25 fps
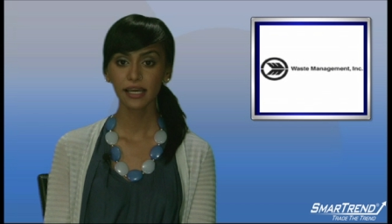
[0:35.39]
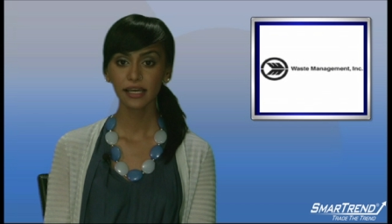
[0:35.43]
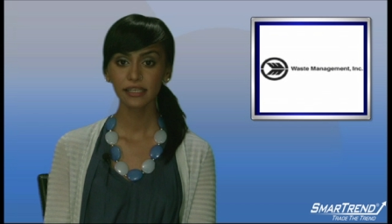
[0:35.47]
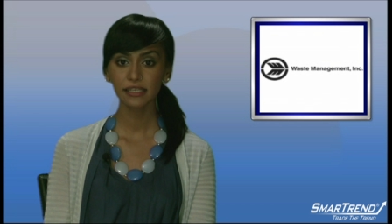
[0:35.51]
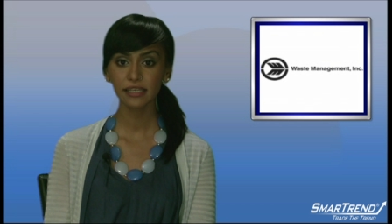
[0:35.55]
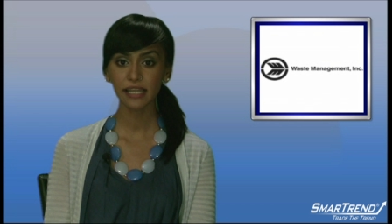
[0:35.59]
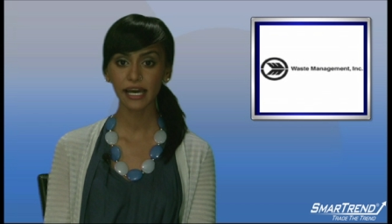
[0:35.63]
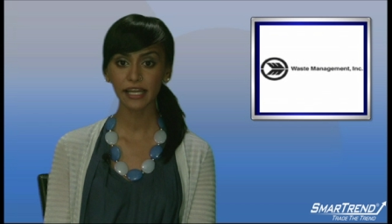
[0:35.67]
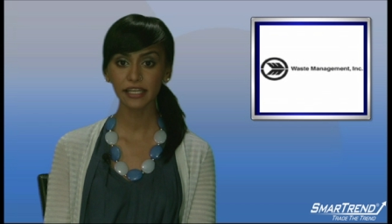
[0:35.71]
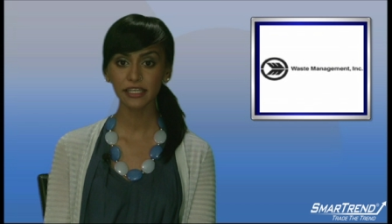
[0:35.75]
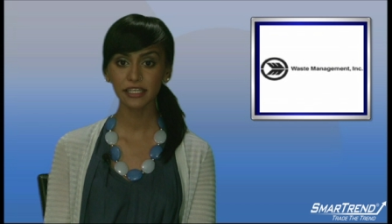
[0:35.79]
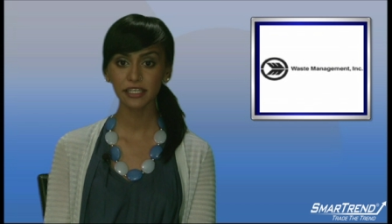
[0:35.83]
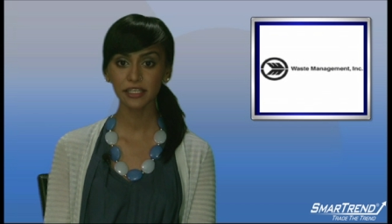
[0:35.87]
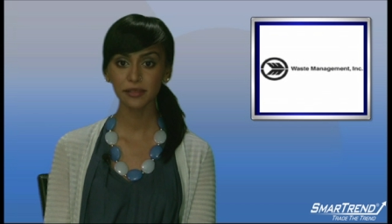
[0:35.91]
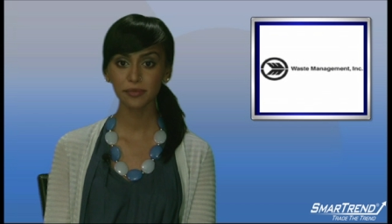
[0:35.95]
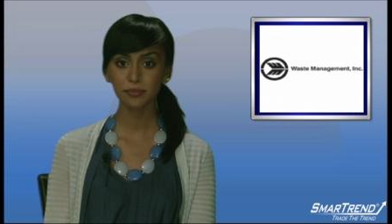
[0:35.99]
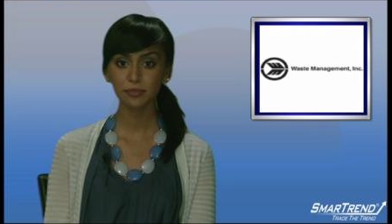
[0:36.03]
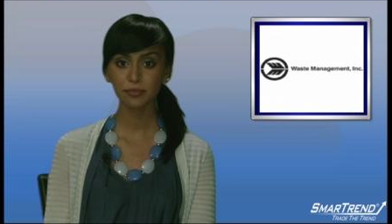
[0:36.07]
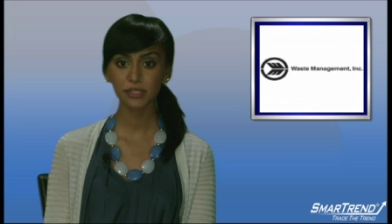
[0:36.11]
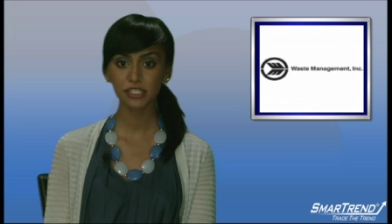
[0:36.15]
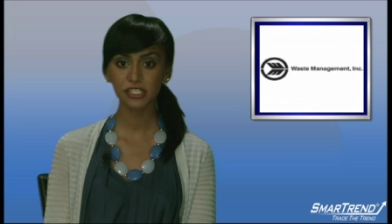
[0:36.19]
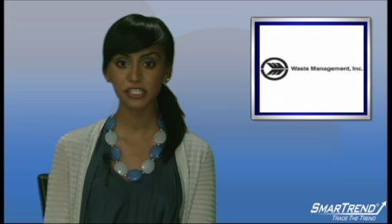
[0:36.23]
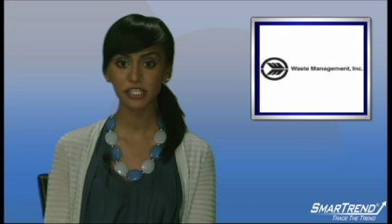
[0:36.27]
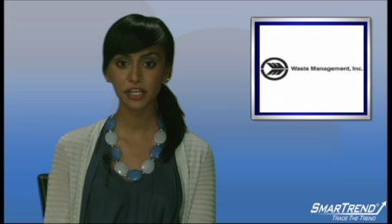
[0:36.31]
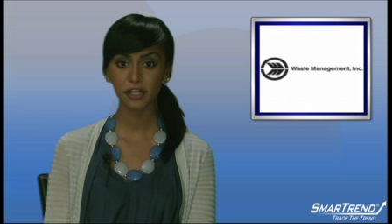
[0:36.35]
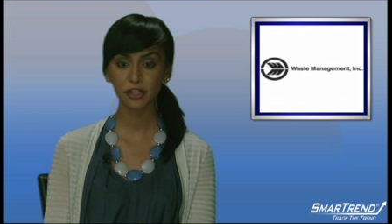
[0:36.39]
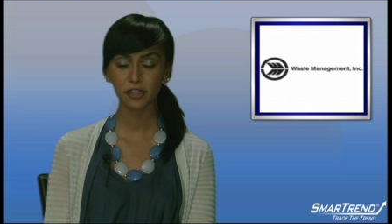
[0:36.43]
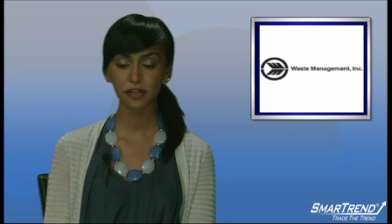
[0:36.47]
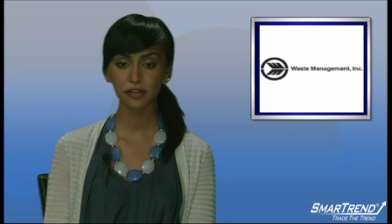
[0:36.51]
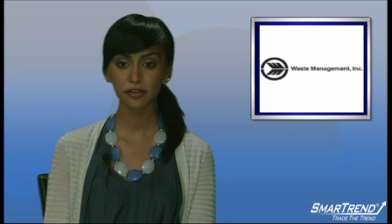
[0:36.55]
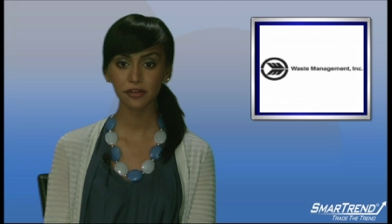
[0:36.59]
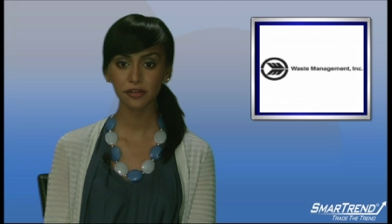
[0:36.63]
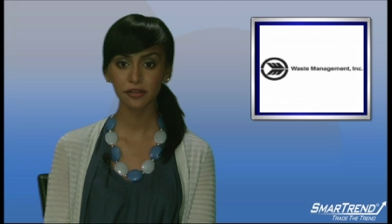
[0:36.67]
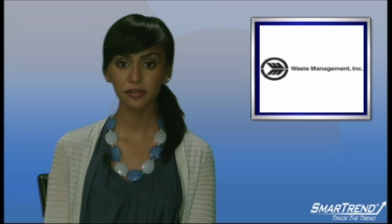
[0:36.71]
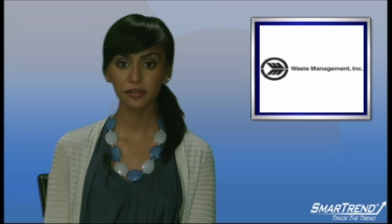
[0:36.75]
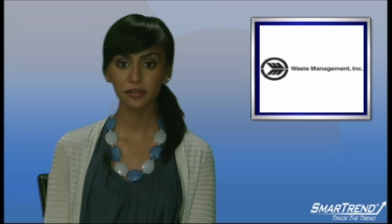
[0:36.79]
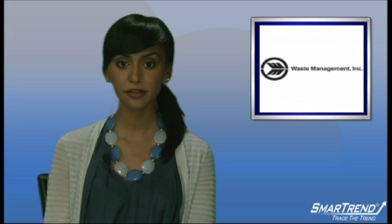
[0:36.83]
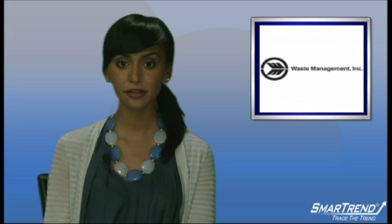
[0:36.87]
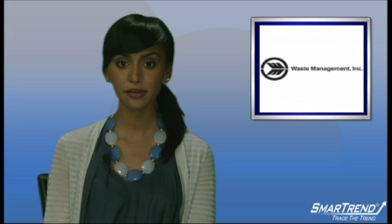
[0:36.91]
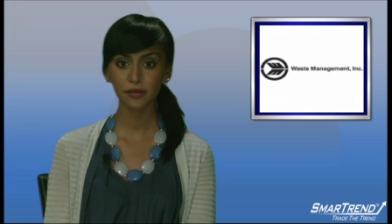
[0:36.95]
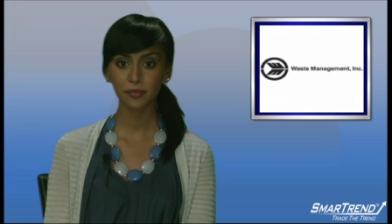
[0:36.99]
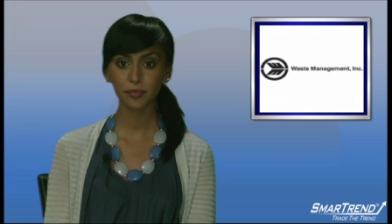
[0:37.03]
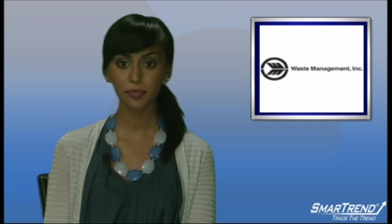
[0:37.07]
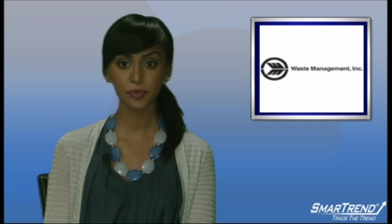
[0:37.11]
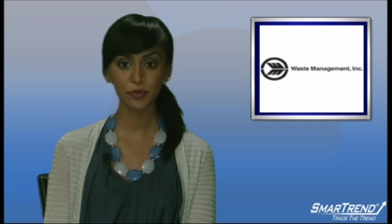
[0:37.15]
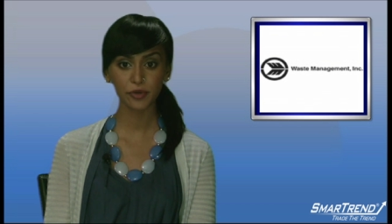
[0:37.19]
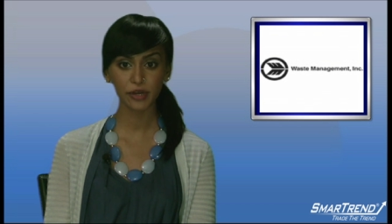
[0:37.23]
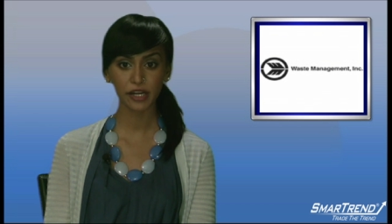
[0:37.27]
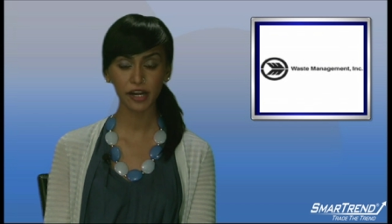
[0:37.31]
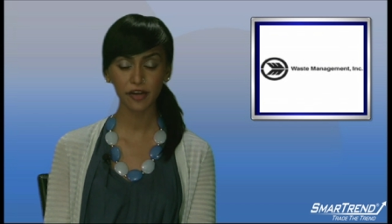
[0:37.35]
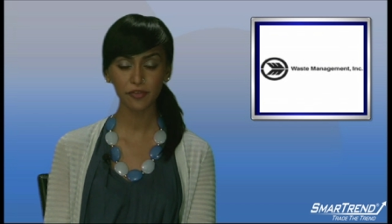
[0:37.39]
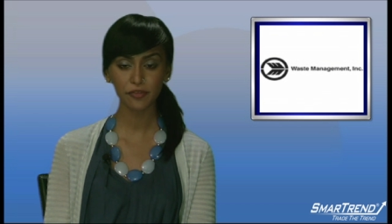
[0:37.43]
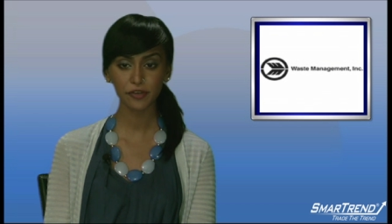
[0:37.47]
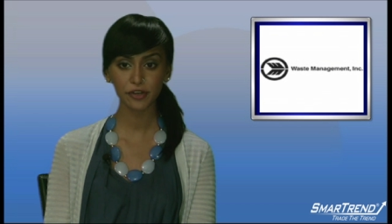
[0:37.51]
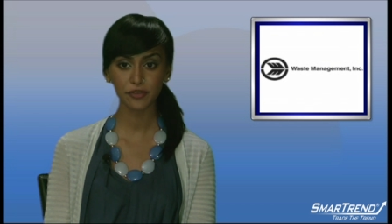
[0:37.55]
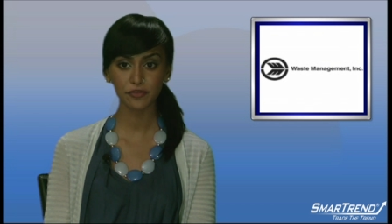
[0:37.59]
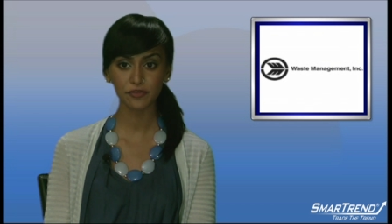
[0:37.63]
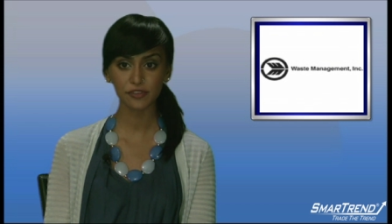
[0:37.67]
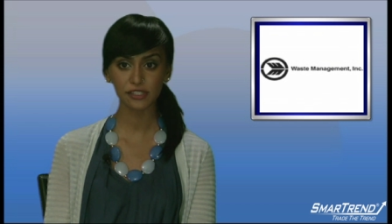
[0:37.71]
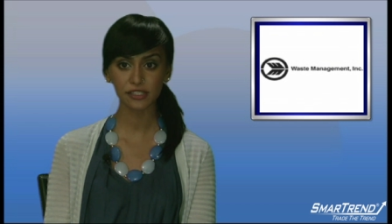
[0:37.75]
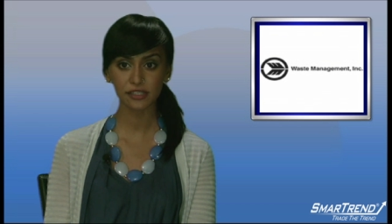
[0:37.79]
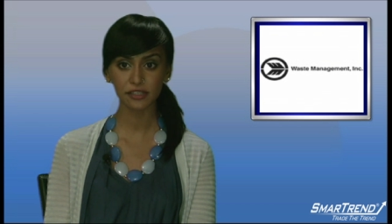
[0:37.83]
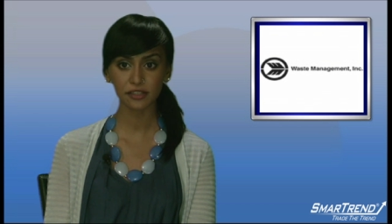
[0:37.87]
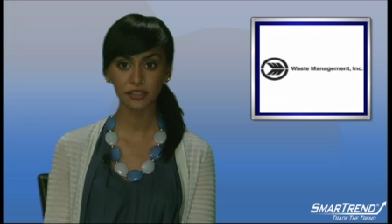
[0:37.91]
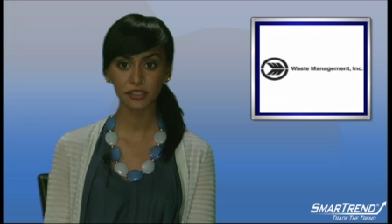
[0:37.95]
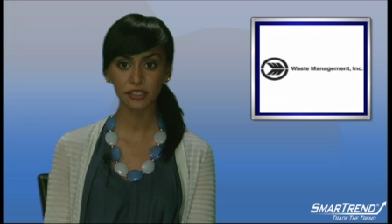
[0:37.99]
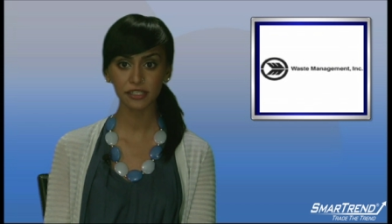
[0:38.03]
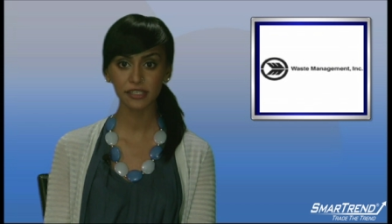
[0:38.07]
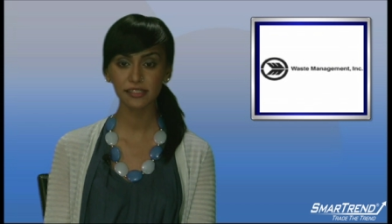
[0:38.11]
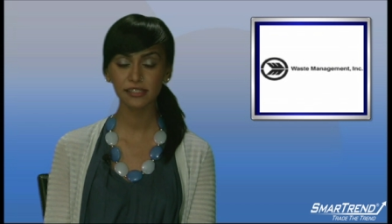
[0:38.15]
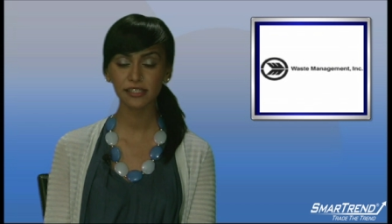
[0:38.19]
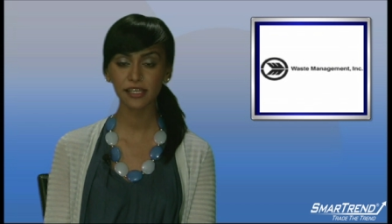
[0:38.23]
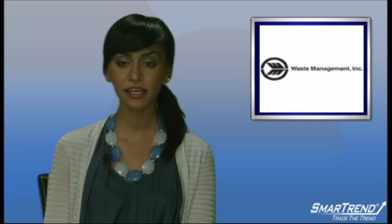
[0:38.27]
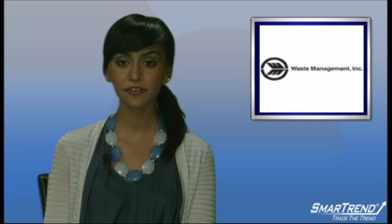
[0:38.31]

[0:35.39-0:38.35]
90 material recovery facilities,